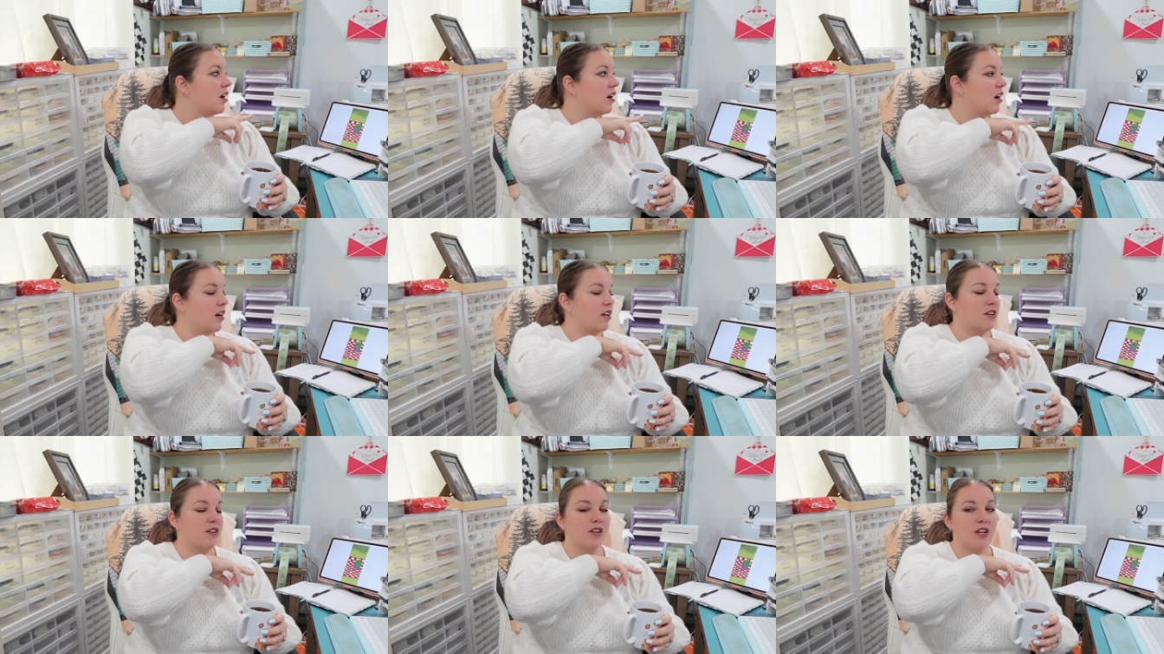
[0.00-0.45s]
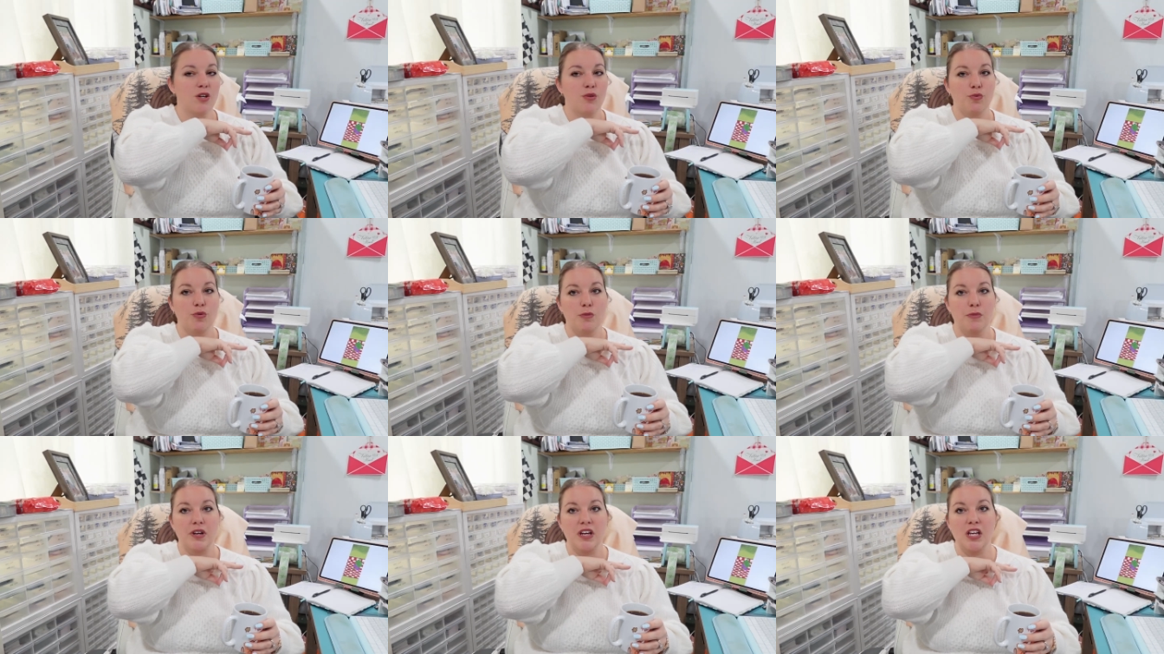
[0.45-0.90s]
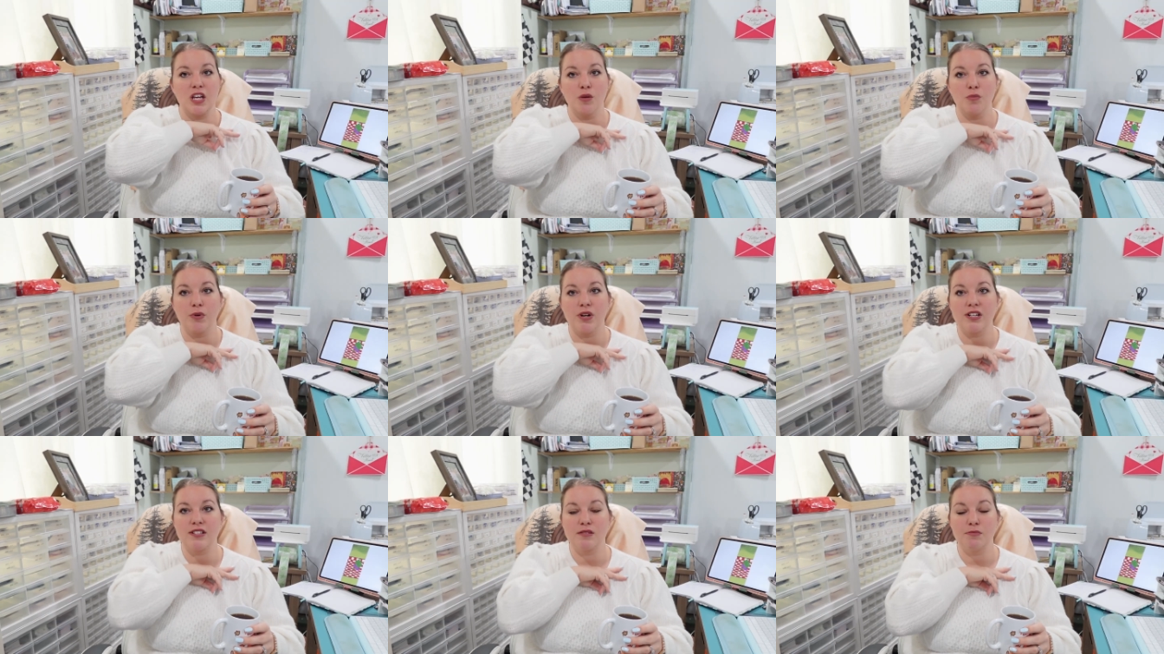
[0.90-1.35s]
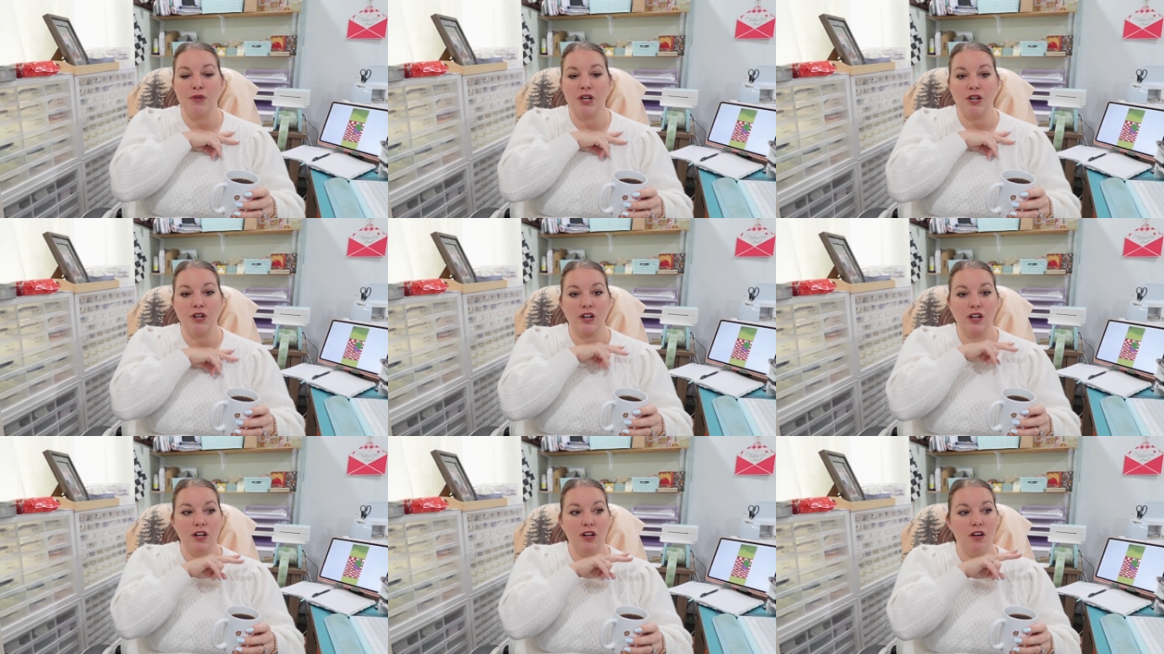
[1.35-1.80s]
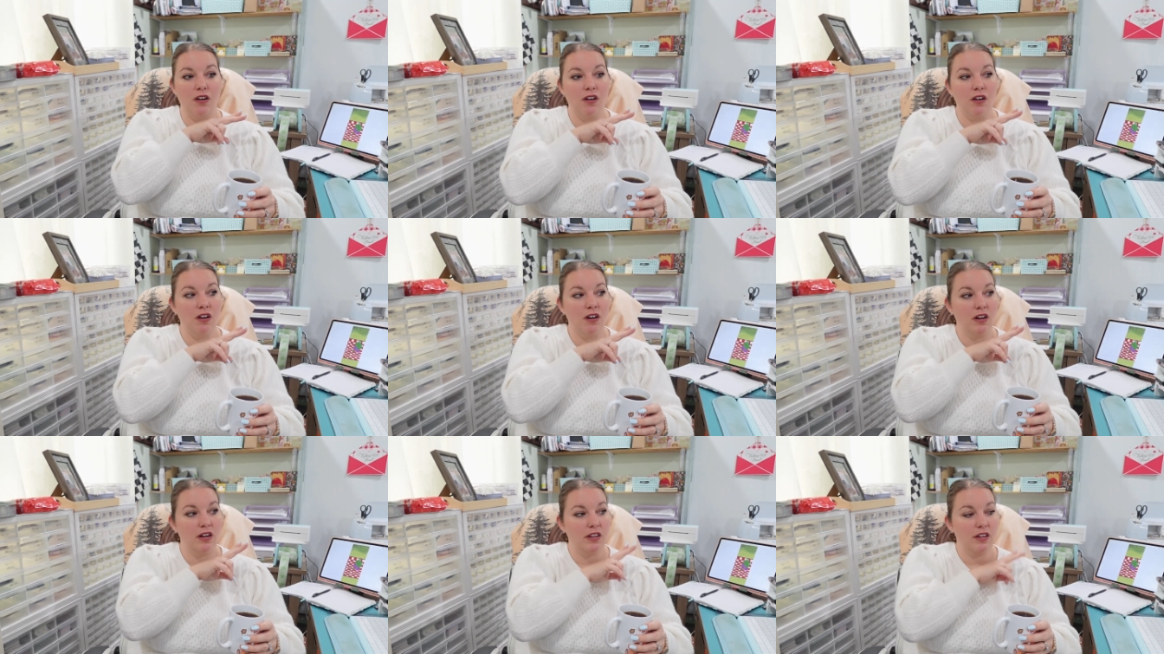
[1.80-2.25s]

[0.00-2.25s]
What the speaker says: underneath where my heat press and my Cricut are,